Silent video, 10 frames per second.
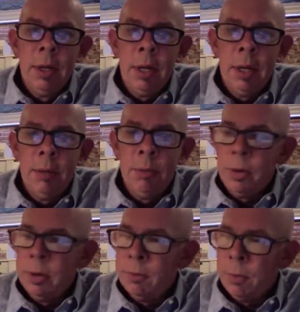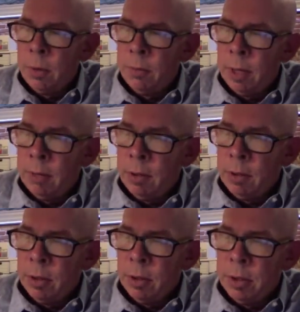more than 45
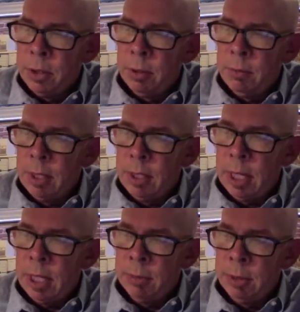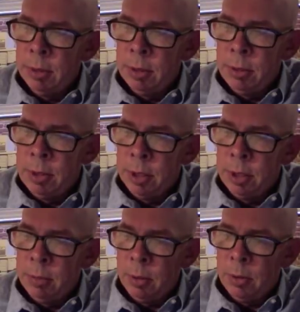years old, so every attachment to a
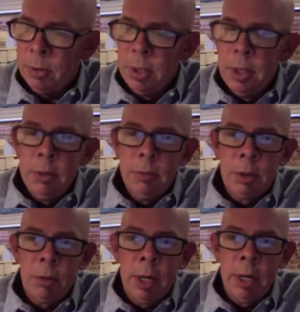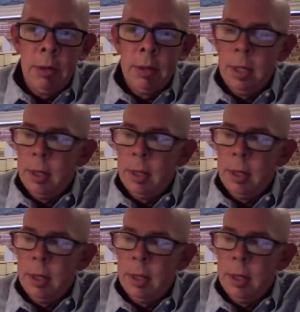utility pole required